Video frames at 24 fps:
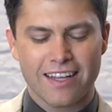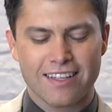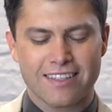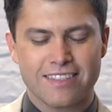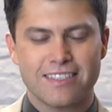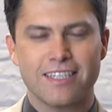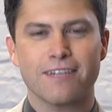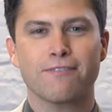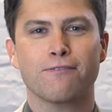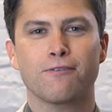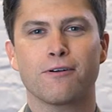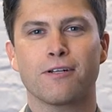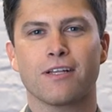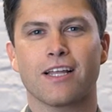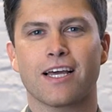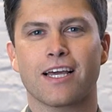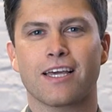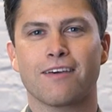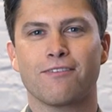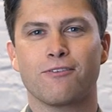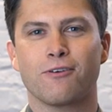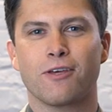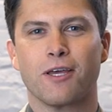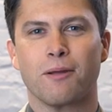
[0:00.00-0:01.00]
And it's different
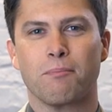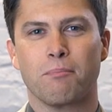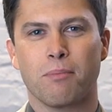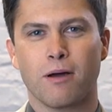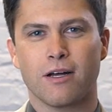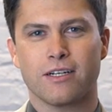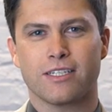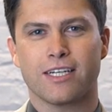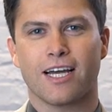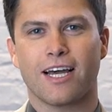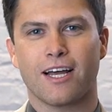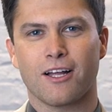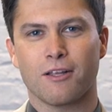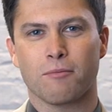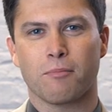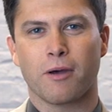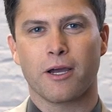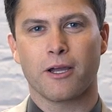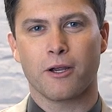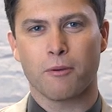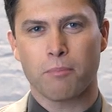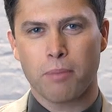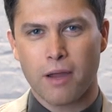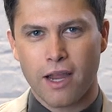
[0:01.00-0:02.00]
like if you get butt dialed
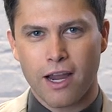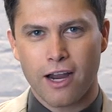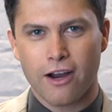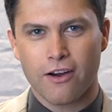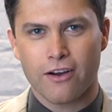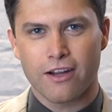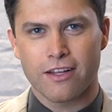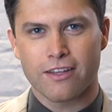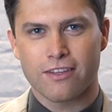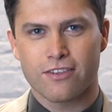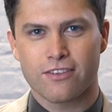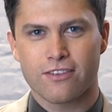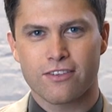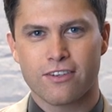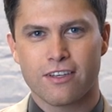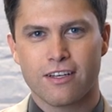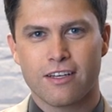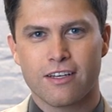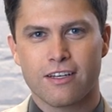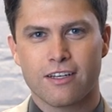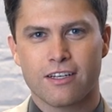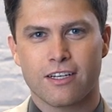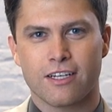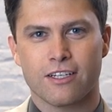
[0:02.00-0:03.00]
by your parents,
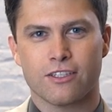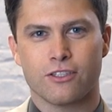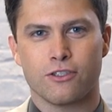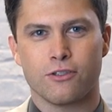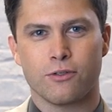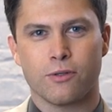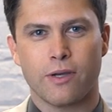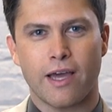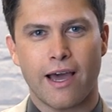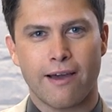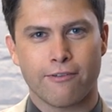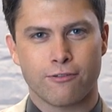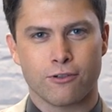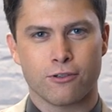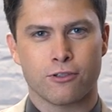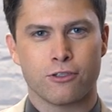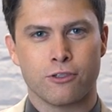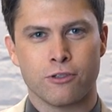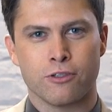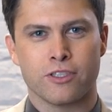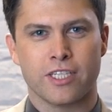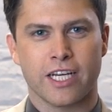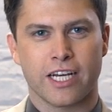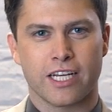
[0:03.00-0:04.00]
because you, after
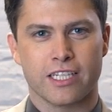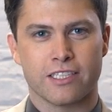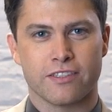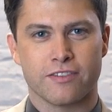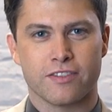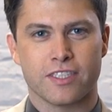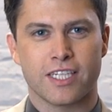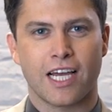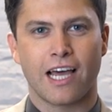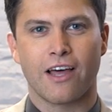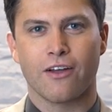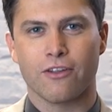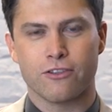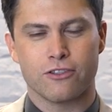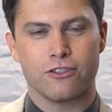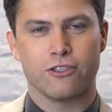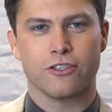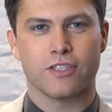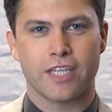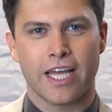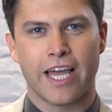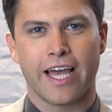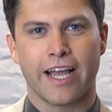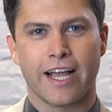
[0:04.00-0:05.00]
2 seconds of silence,
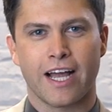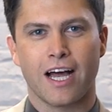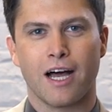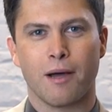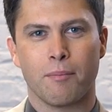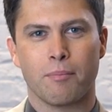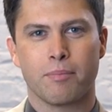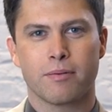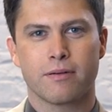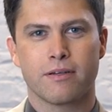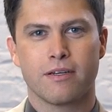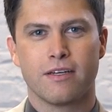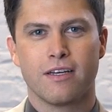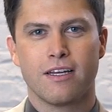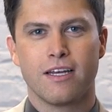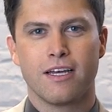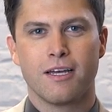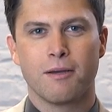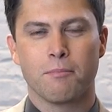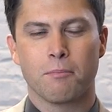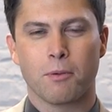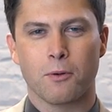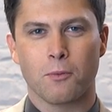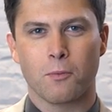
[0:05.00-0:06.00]
you just hang up.
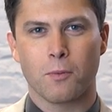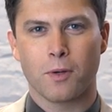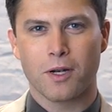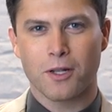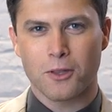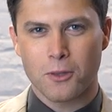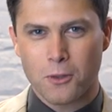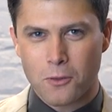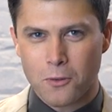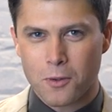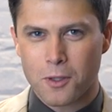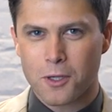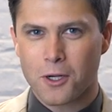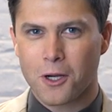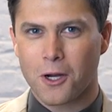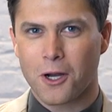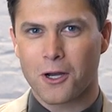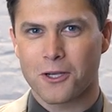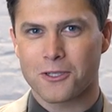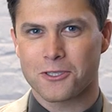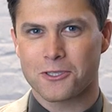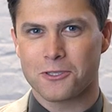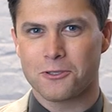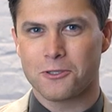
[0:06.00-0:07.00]
But when Lorne
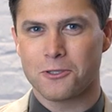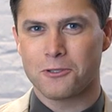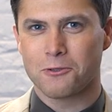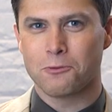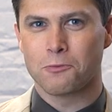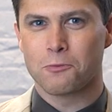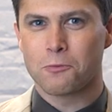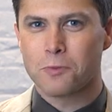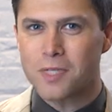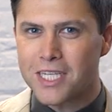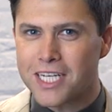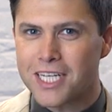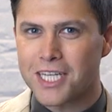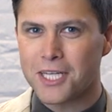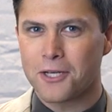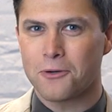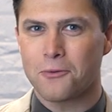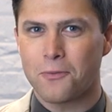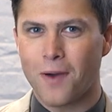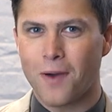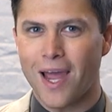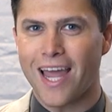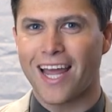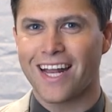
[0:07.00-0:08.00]
calls you, you
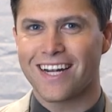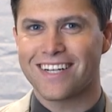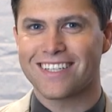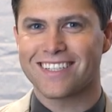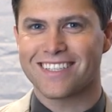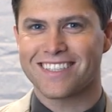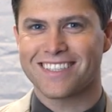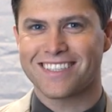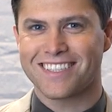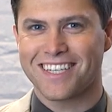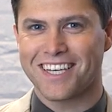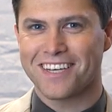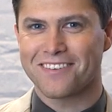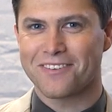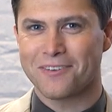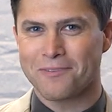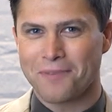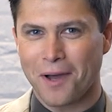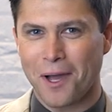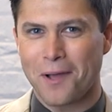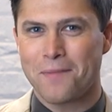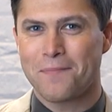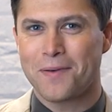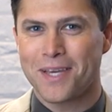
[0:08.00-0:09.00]
really wait to see if it
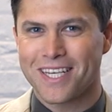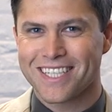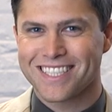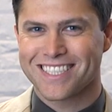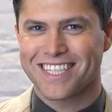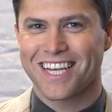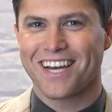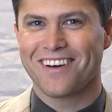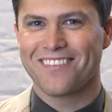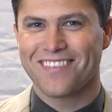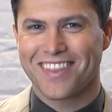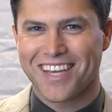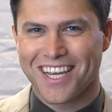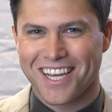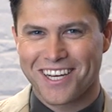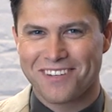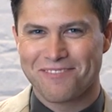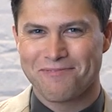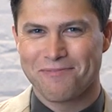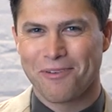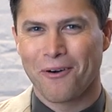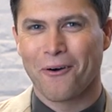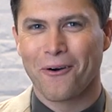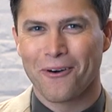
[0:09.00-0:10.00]
might be something
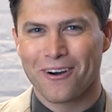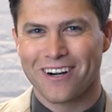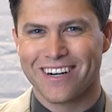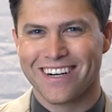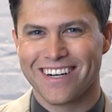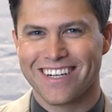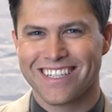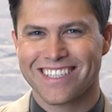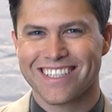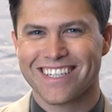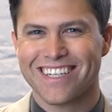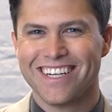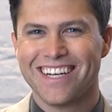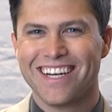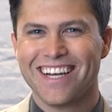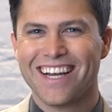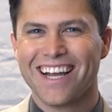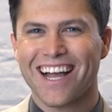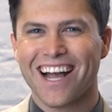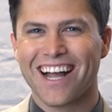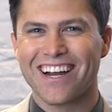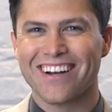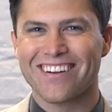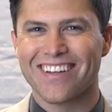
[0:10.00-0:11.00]
important.
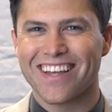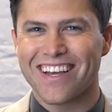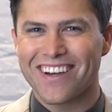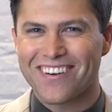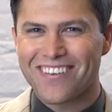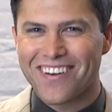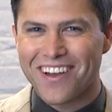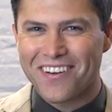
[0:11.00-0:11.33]
And you're like,